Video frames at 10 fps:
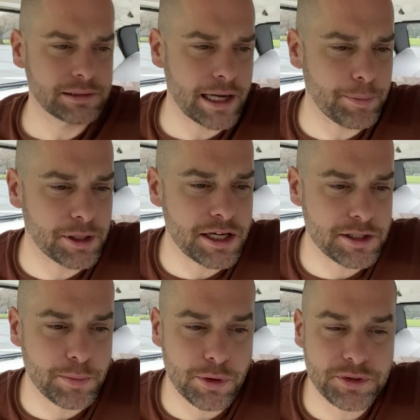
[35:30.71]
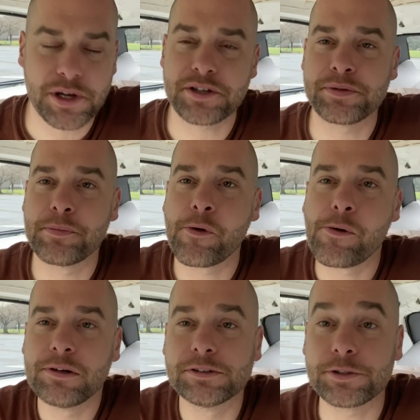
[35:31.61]
application process.
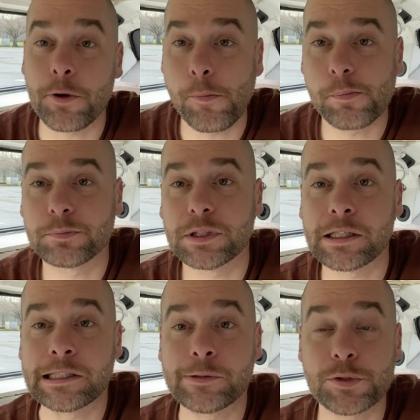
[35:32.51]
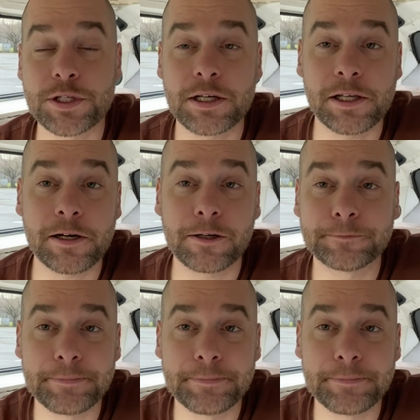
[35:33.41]
So we'll see you later.